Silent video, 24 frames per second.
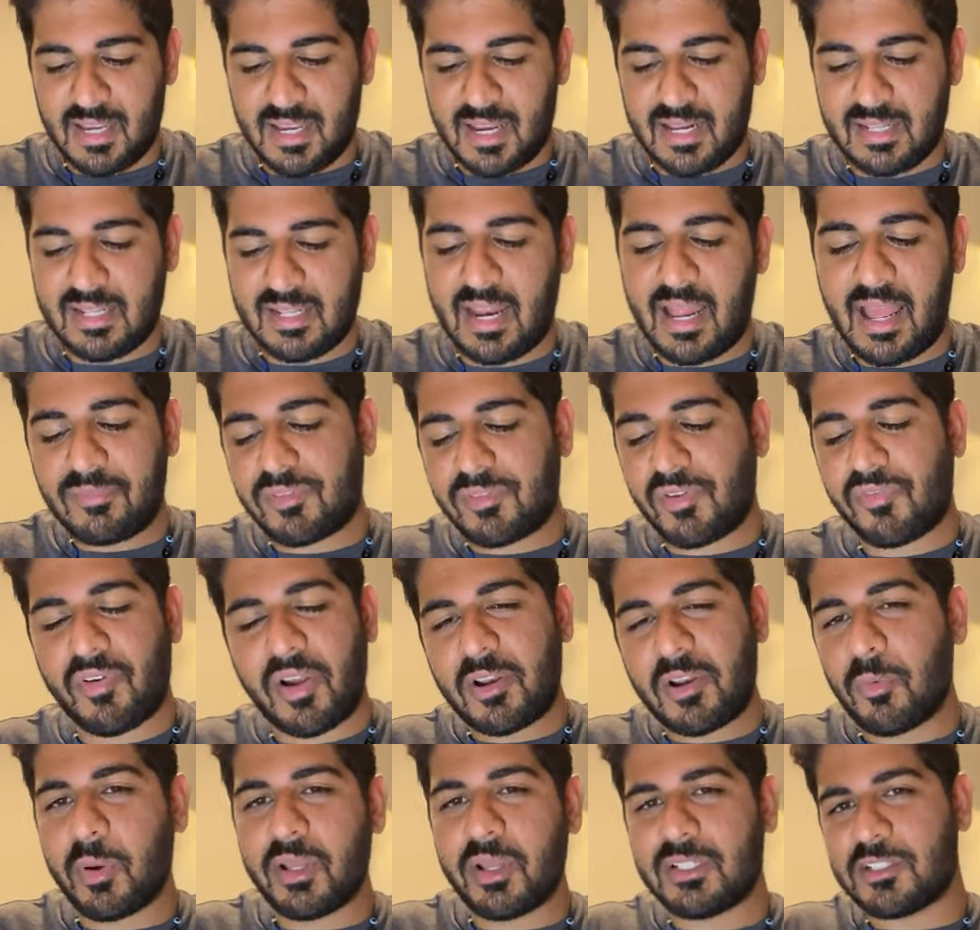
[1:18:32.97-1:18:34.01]
And then I have to
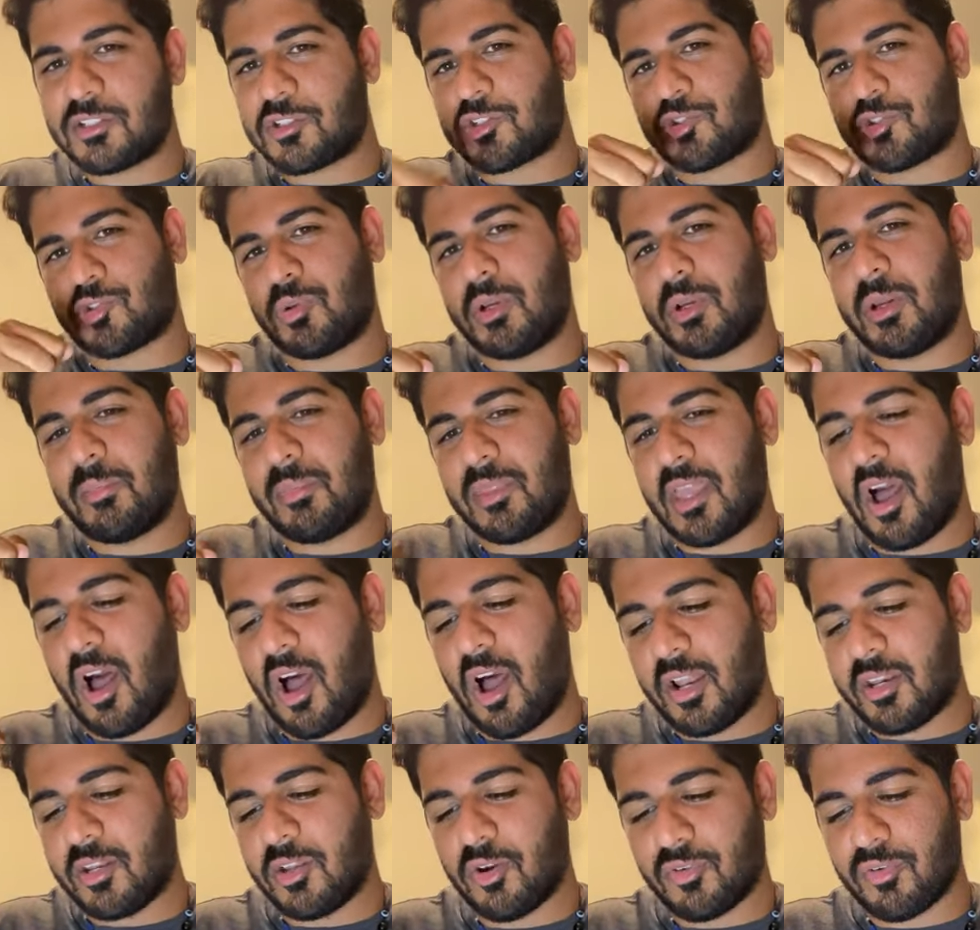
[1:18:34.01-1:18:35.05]
find a way to stream the
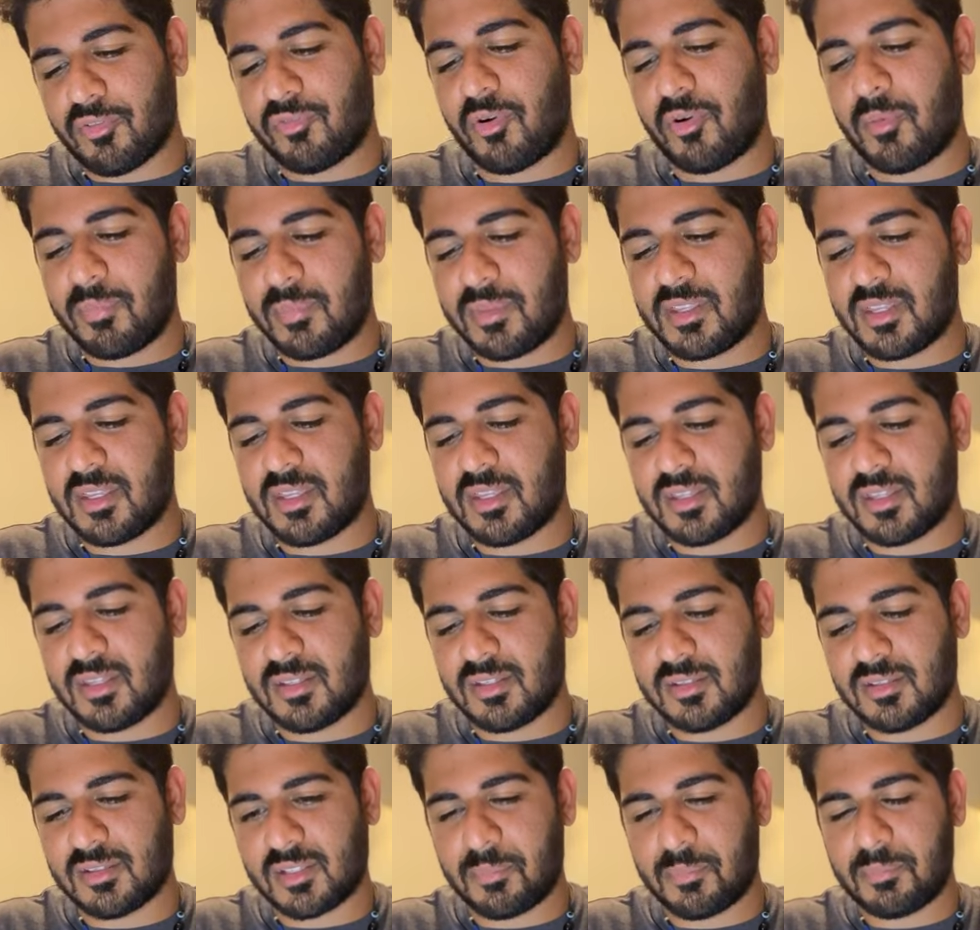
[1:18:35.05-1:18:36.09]
audio from
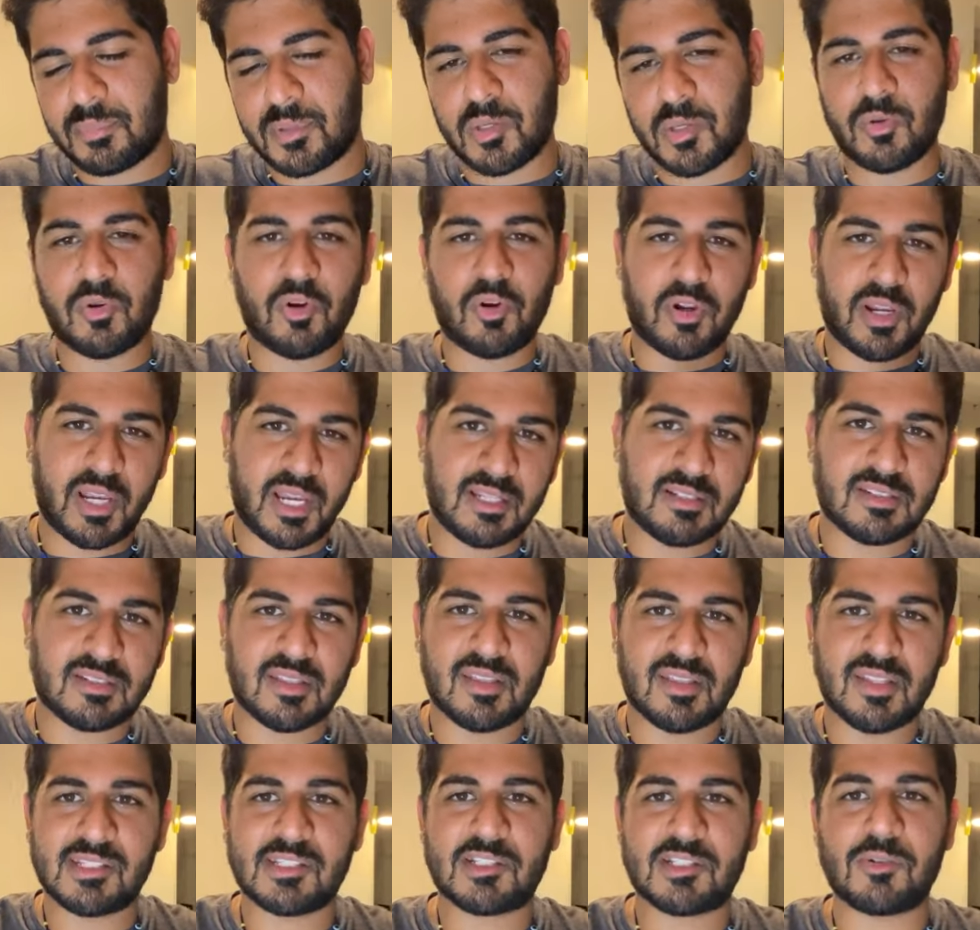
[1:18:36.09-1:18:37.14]
the computer into
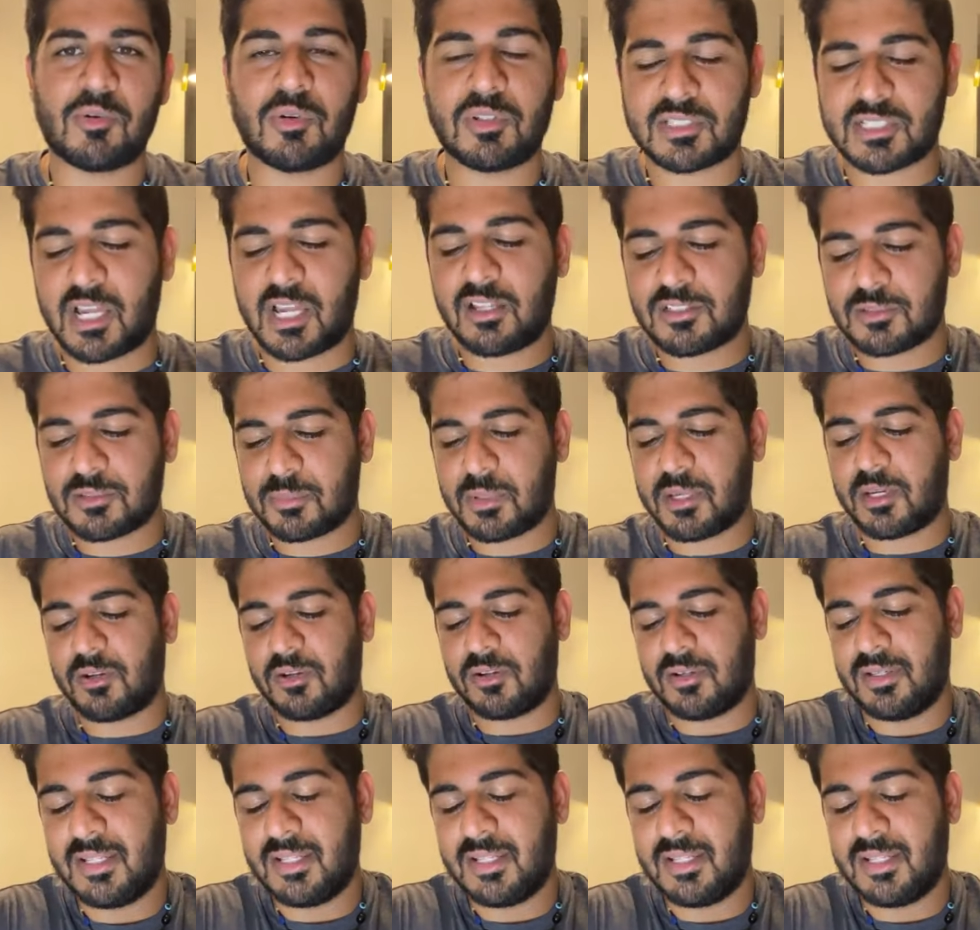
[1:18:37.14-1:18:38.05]
this so it sounds better.